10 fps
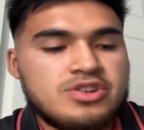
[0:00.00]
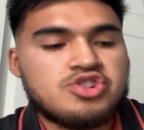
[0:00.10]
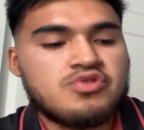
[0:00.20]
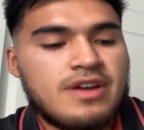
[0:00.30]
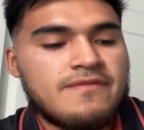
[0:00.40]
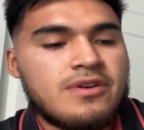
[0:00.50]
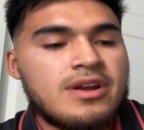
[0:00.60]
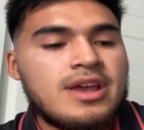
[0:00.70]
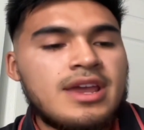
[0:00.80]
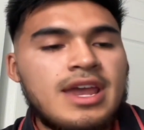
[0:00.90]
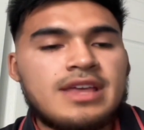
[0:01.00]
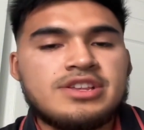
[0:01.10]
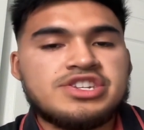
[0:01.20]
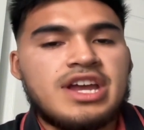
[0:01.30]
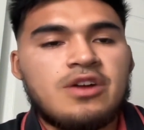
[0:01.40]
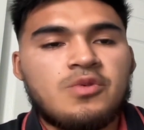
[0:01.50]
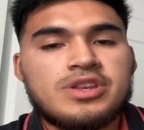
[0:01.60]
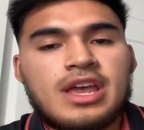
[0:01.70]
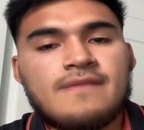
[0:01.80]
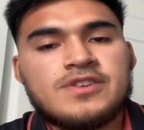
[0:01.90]
Trevor and the
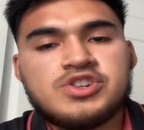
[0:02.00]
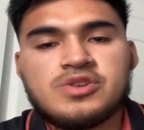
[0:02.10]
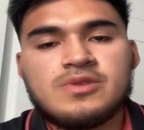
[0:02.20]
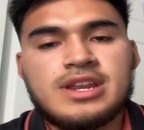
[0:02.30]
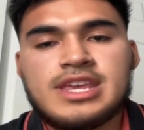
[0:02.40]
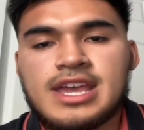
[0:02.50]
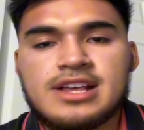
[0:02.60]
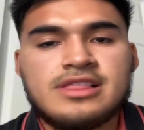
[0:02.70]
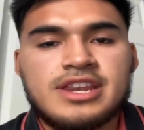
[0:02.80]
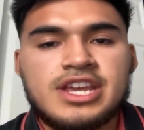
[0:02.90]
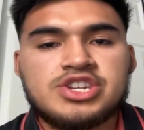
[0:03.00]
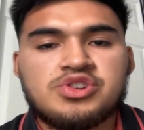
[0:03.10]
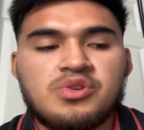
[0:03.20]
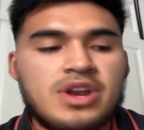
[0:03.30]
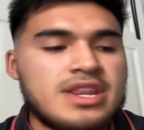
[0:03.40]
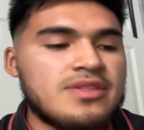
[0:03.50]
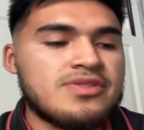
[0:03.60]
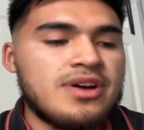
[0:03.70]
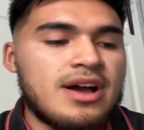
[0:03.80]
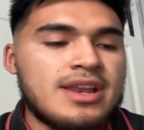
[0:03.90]
Jaguars haven't shown any inclination or any
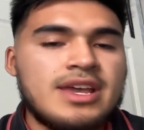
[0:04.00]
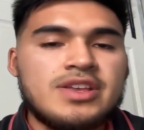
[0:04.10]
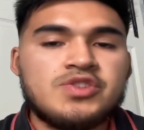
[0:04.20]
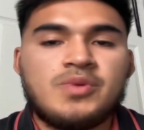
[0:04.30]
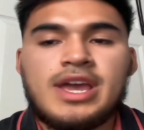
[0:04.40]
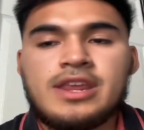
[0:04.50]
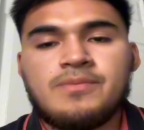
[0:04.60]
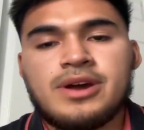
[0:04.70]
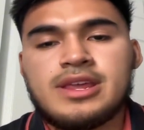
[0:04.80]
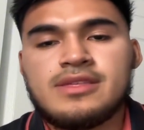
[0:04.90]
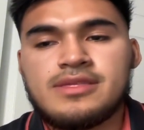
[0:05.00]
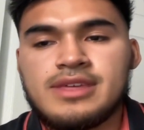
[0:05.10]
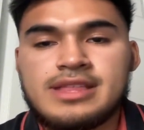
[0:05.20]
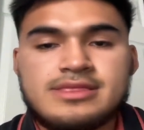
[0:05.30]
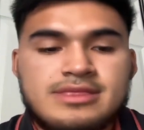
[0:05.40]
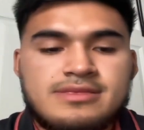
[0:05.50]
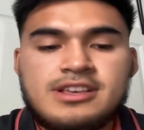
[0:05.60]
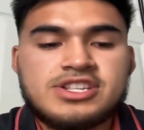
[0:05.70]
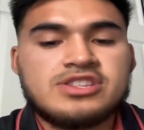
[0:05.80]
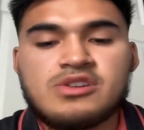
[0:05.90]
thought to anybody that
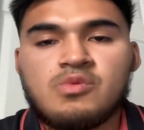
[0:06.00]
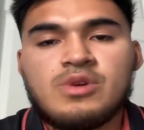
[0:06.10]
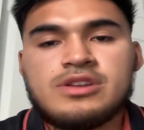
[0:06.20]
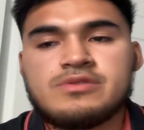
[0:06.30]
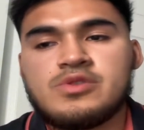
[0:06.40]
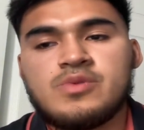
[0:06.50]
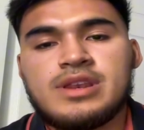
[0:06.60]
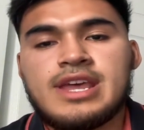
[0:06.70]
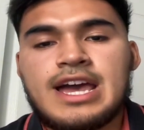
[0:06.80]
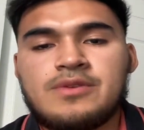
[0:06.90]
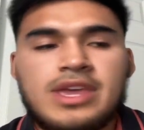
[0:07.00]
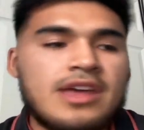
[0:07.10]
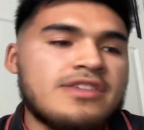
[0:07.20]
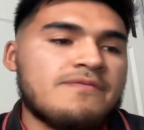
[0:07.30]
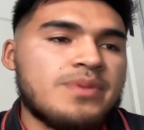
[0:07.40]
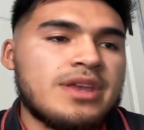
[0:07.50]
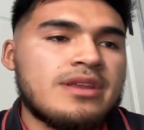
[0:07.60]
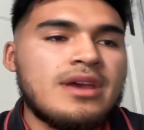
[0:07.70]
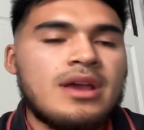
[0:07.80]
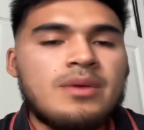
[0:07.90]
this is their window to win now. Yeah, they've
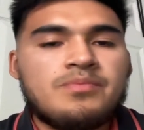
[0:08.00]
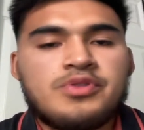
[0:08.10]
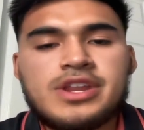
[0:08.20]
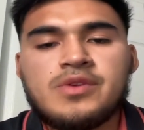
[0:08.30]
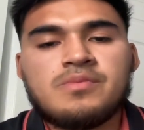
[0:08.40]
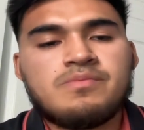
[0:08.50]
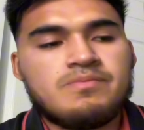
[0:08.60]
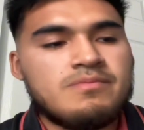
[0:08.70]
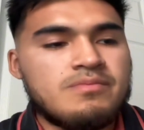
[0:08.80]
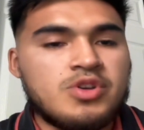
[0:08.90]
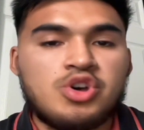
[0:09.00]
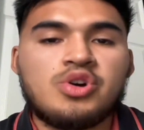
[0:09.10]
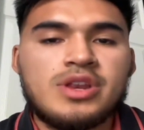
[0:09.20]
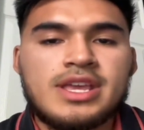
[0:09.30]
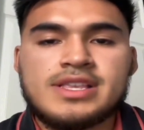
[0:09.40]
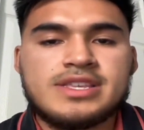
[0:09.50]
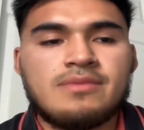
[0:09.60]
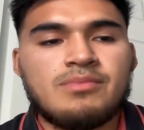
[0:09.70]
been pretty good in some